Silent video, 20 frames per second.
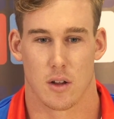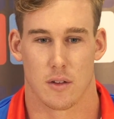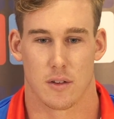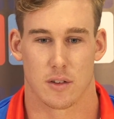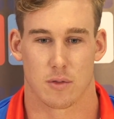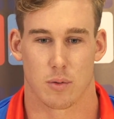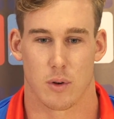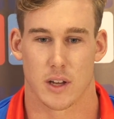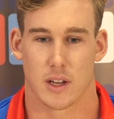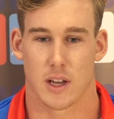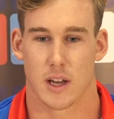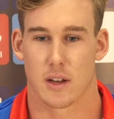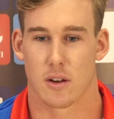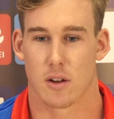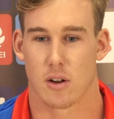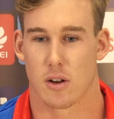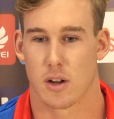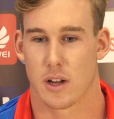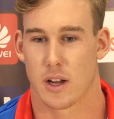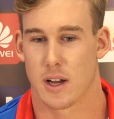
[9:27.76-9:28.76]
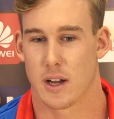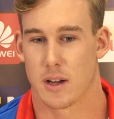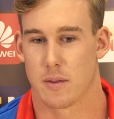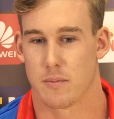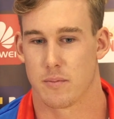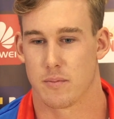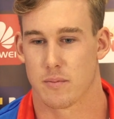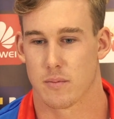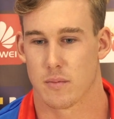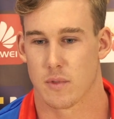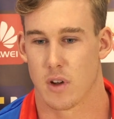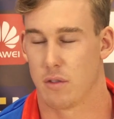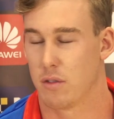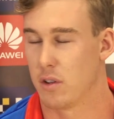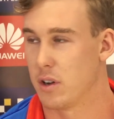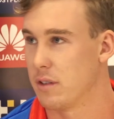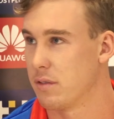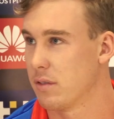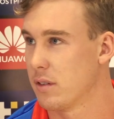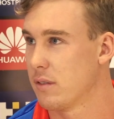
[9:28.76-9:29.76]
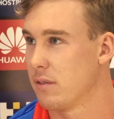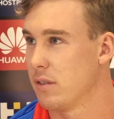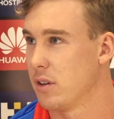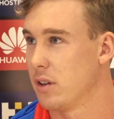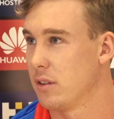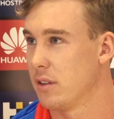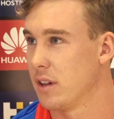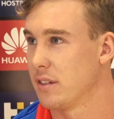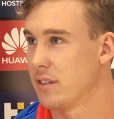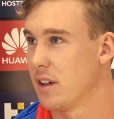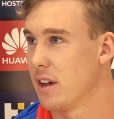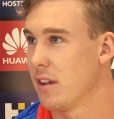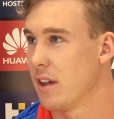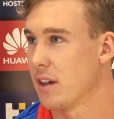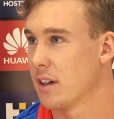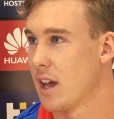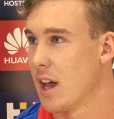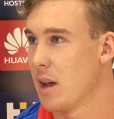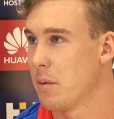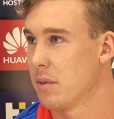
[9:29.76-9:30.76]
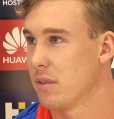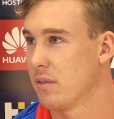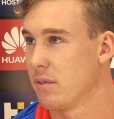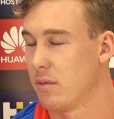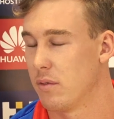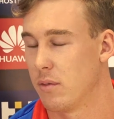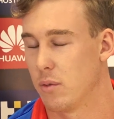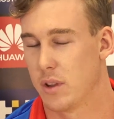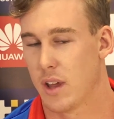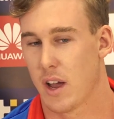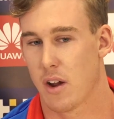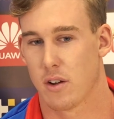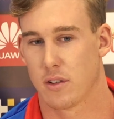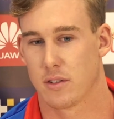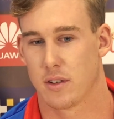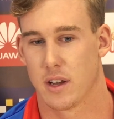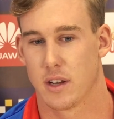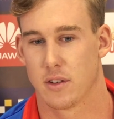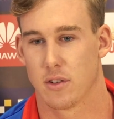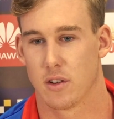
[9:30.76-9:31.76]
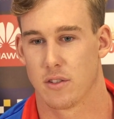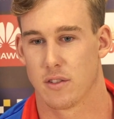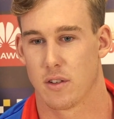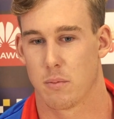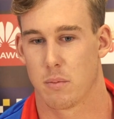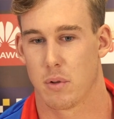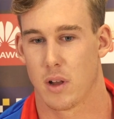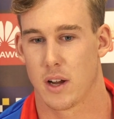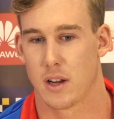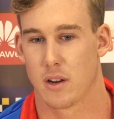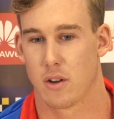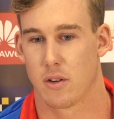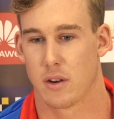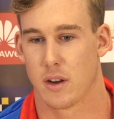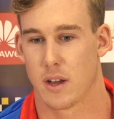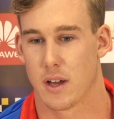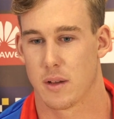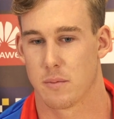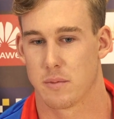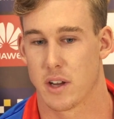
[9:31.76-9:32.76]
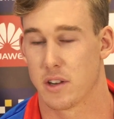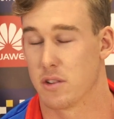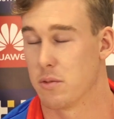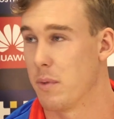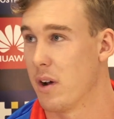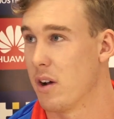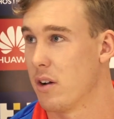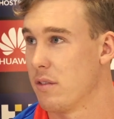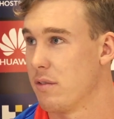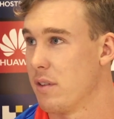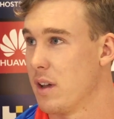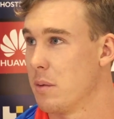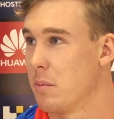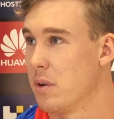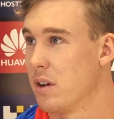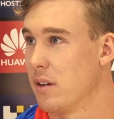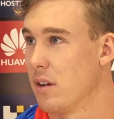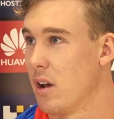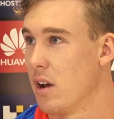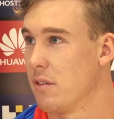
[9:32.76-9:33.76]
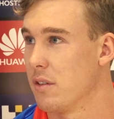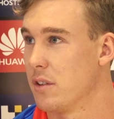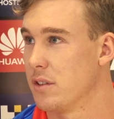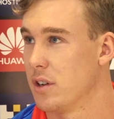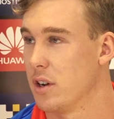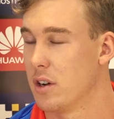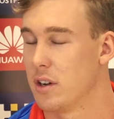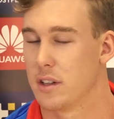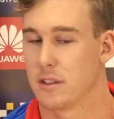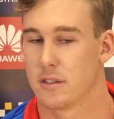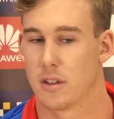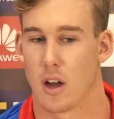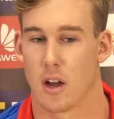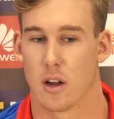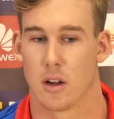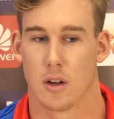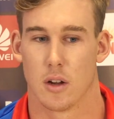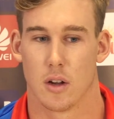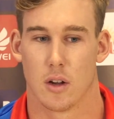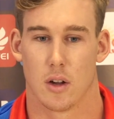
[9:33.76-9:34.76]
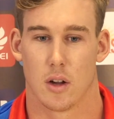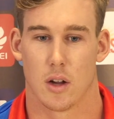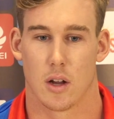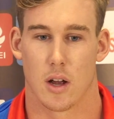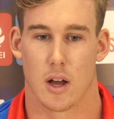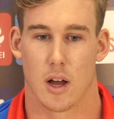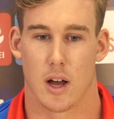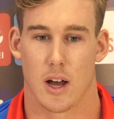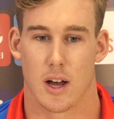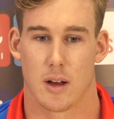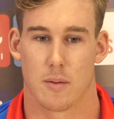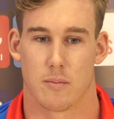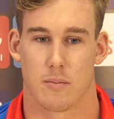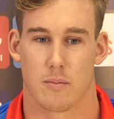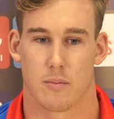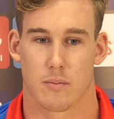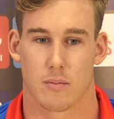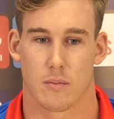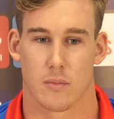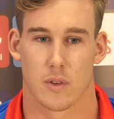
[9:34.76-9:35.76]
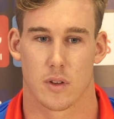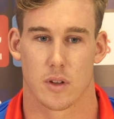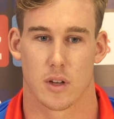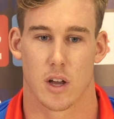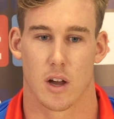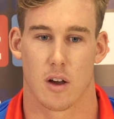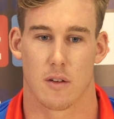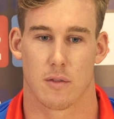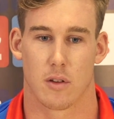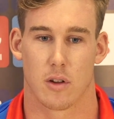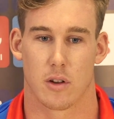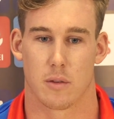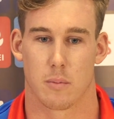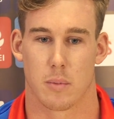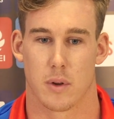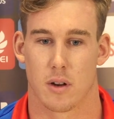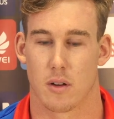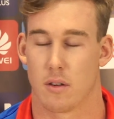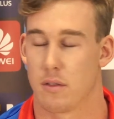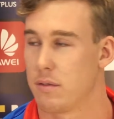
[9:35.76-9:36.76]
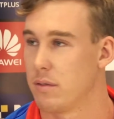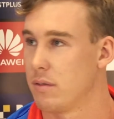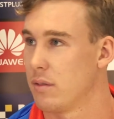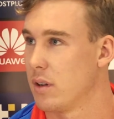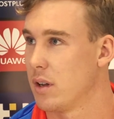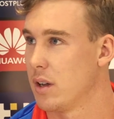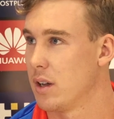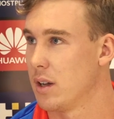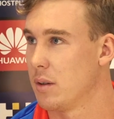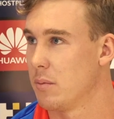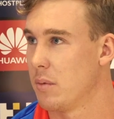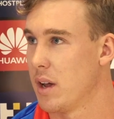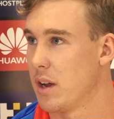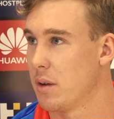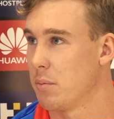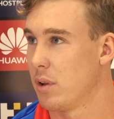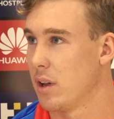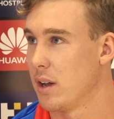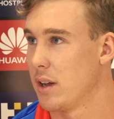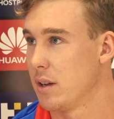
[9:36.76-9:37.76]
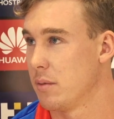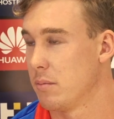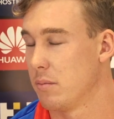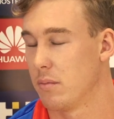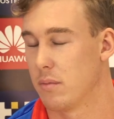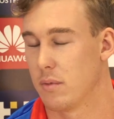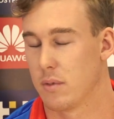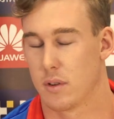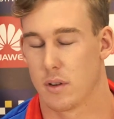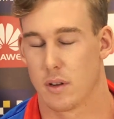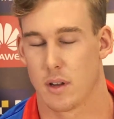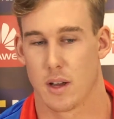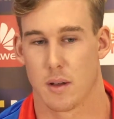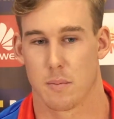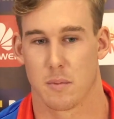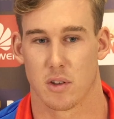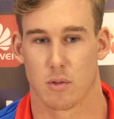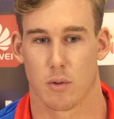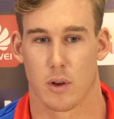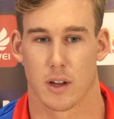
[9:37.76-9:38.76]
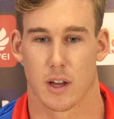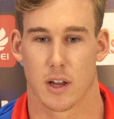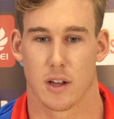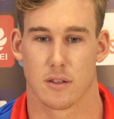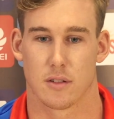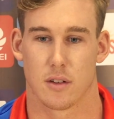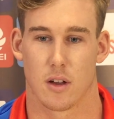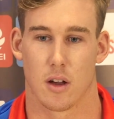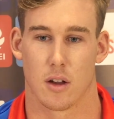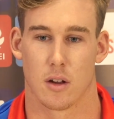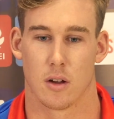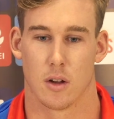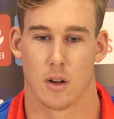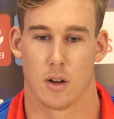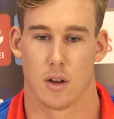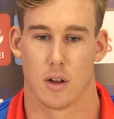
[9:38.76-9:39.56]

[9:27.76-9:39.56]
this weekend I've learned a few things out of that game with Harris Andrews. I've played on Daniel Merritt a fair bit over the journey. So, I've learned a bit of how to play him this weekend. So,